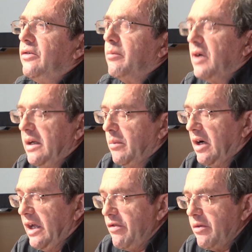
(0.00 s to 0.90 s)
To my
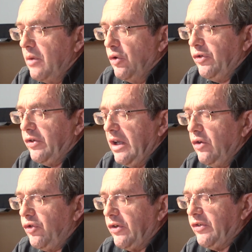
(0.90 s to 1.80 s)
mind, the most
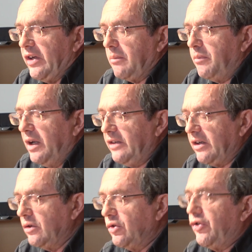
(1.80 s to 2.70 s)
interesting
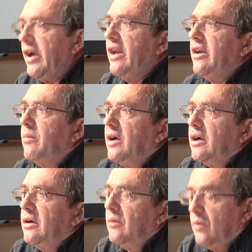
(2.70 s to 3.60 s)
political trend
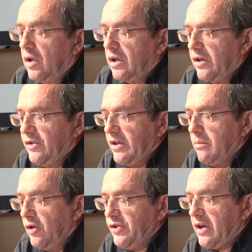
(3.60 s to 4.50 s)
among workers in
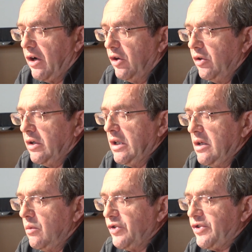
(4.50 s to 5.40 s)
Moscow
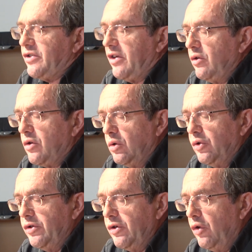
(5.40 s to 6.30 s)
was the
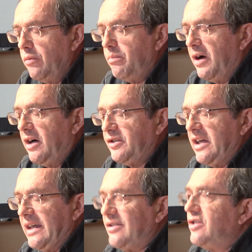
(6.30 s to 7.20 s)
so-called
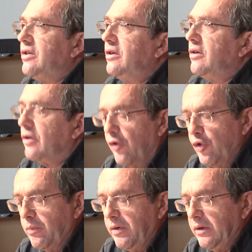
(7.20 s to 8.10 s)
non-partyist
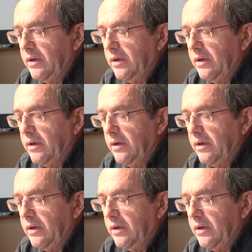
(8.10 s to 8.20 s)
group.